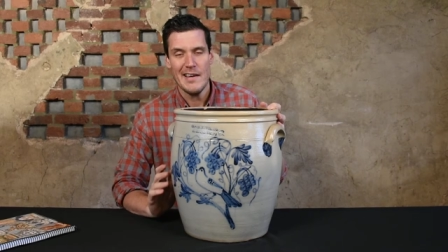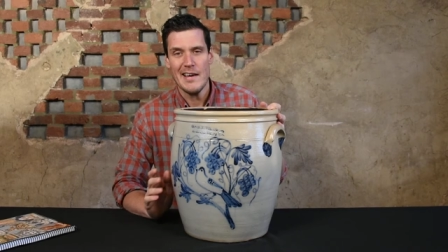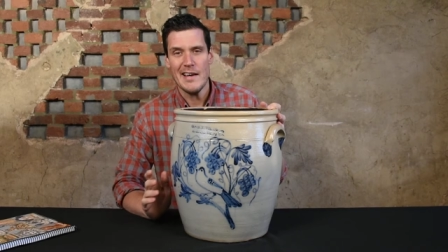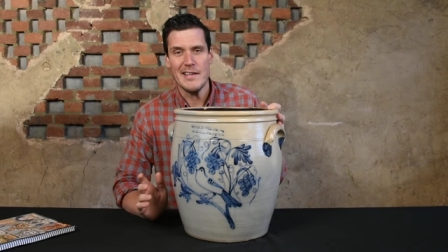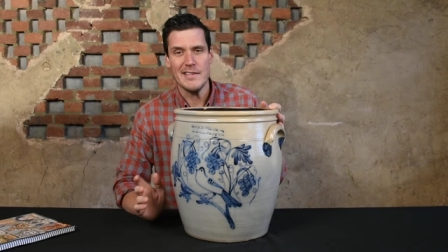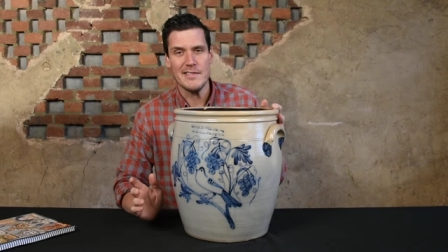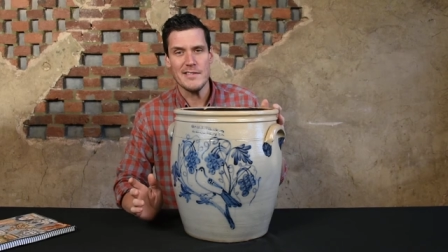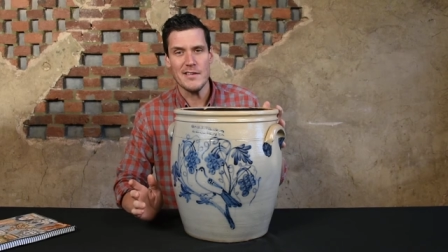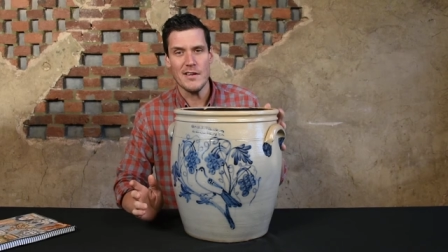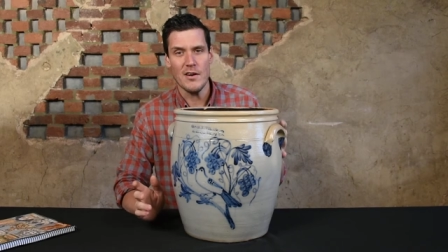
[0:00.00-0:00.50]

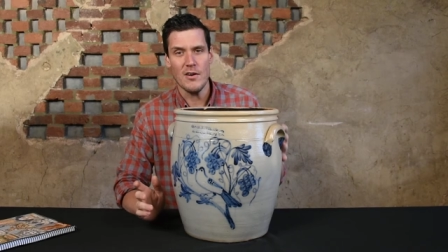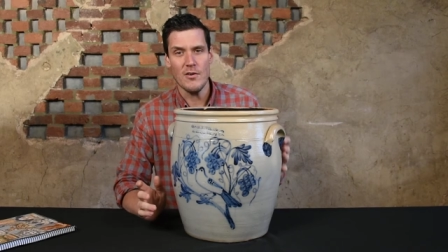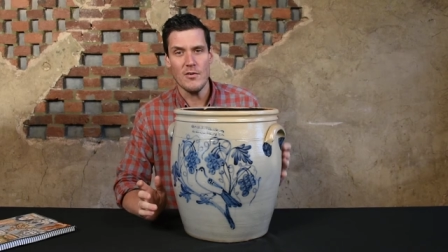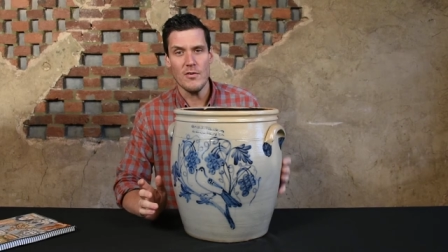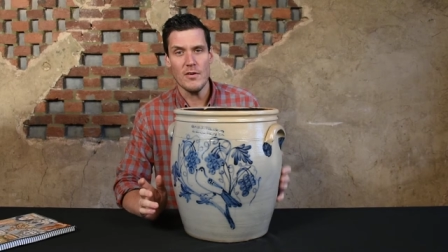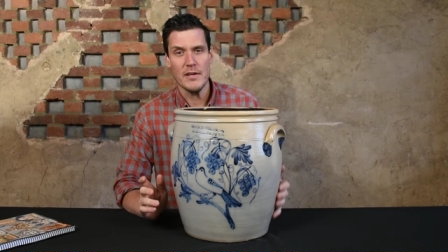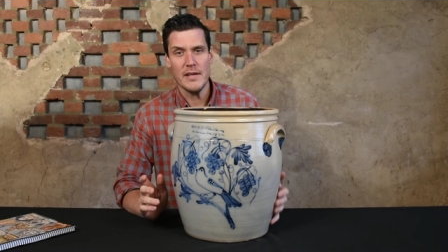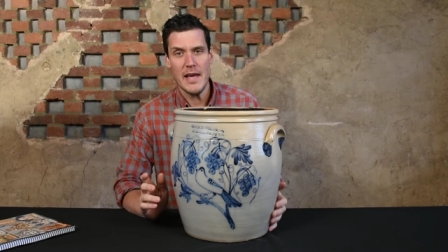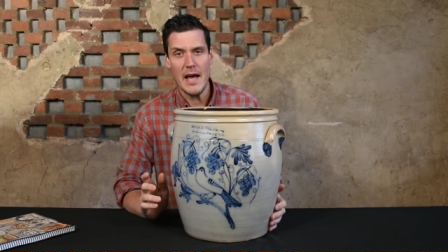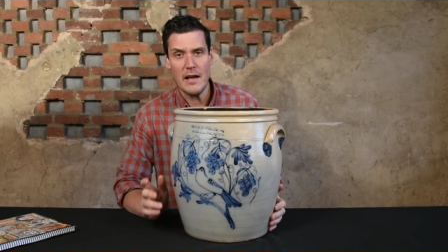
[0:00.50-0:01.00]
And
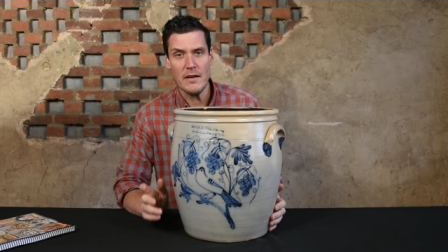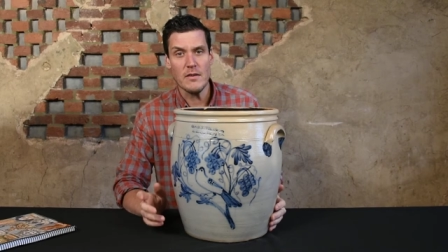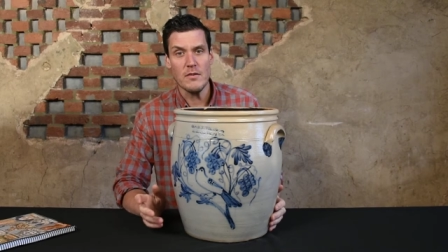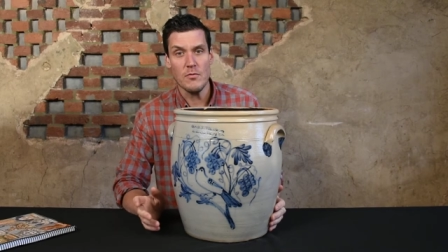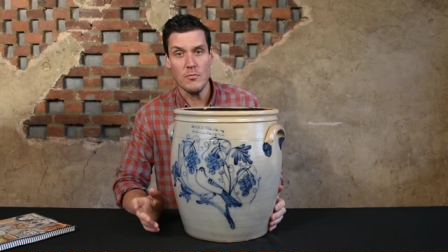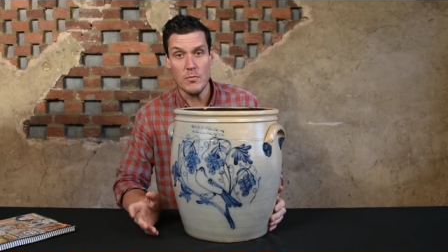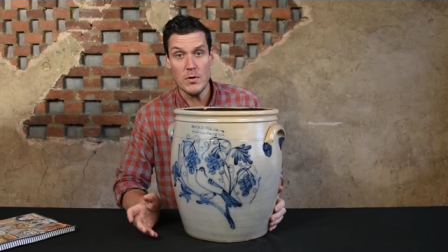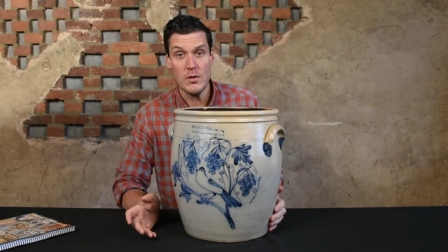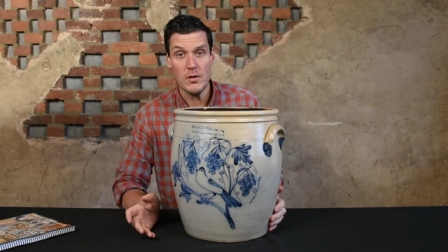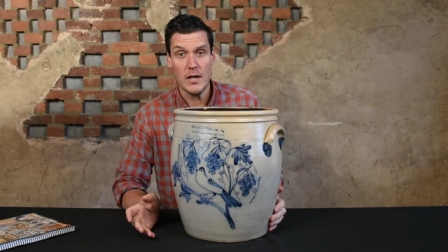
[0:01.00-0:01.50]
so
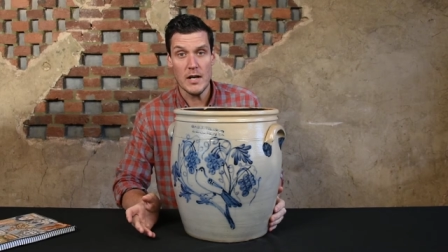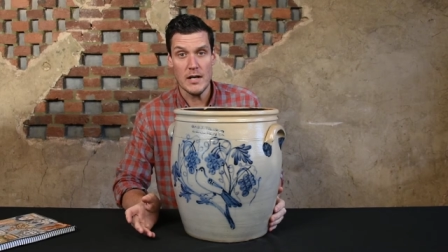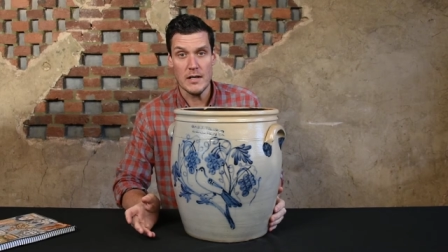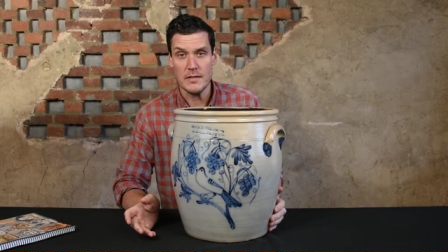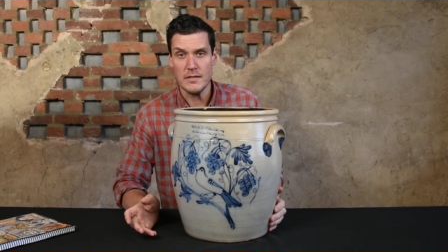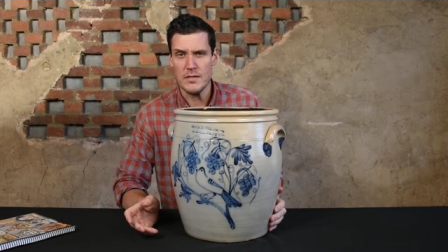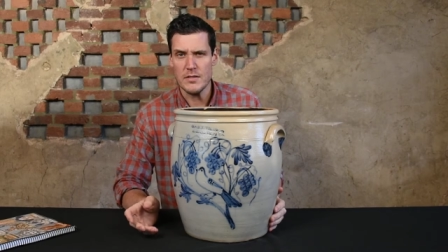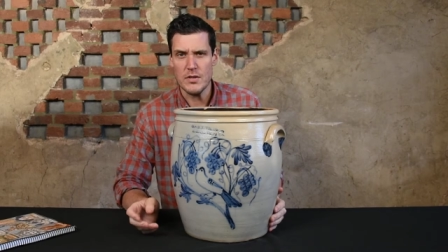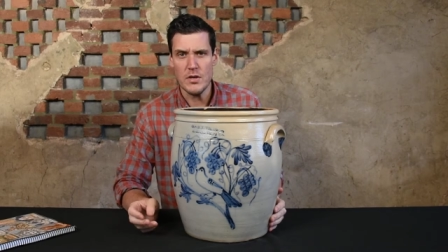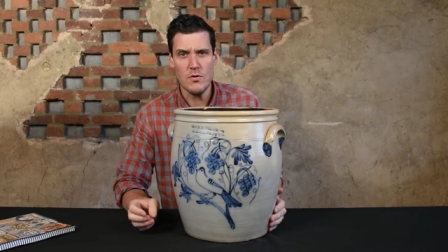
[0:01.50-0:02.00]
Cowden and
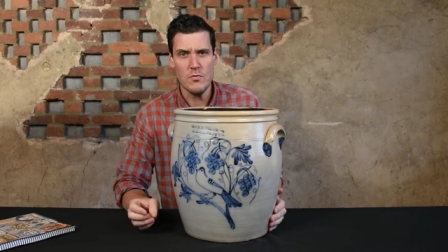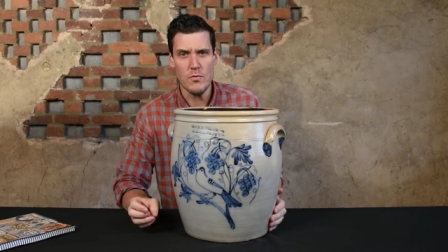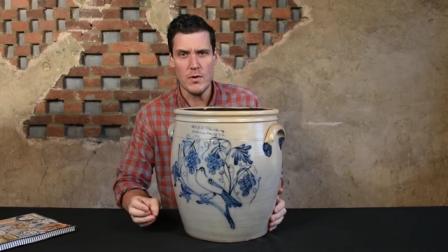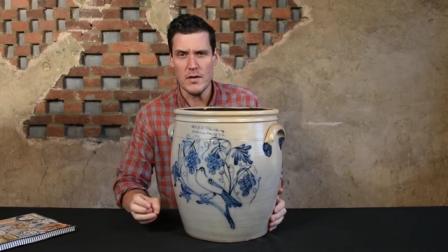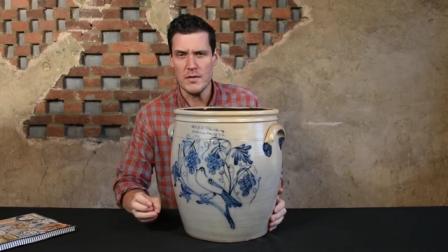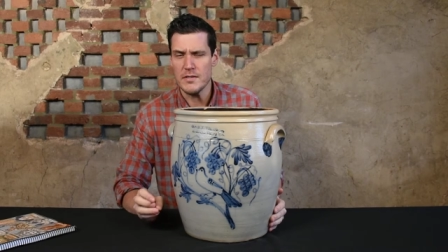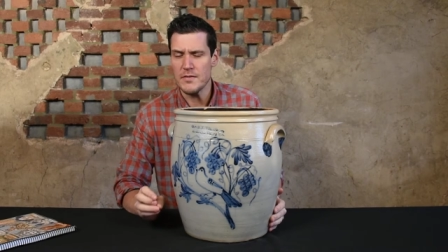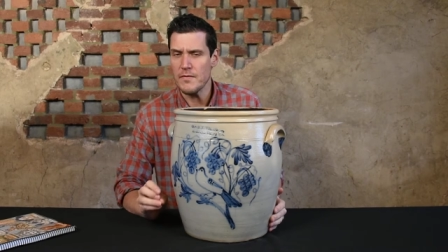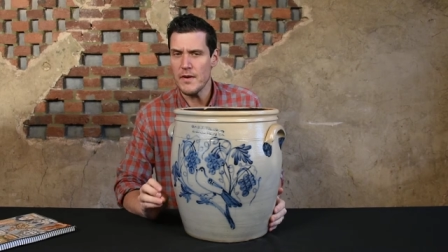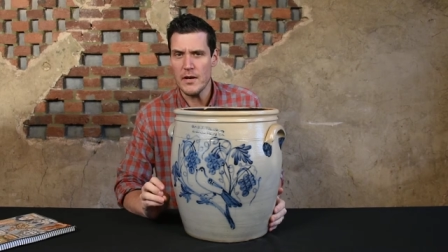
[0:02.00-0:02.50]
Wilcox
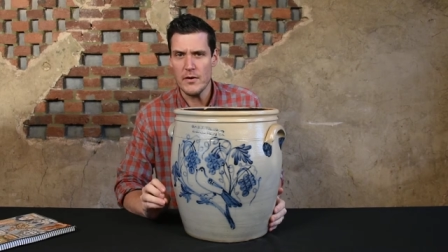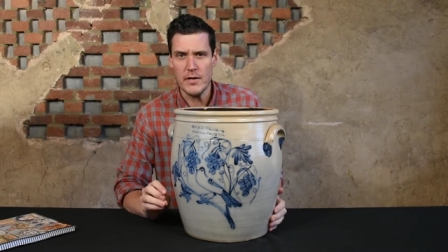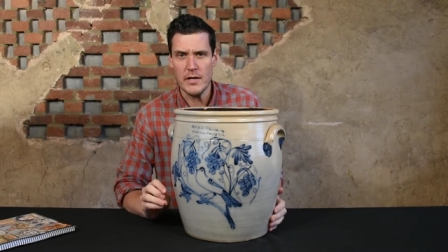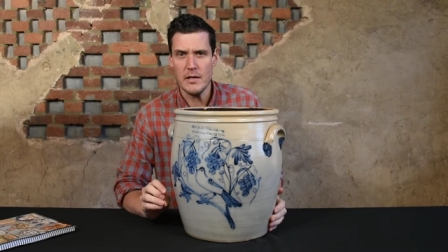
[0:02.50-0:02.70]
stoneware is very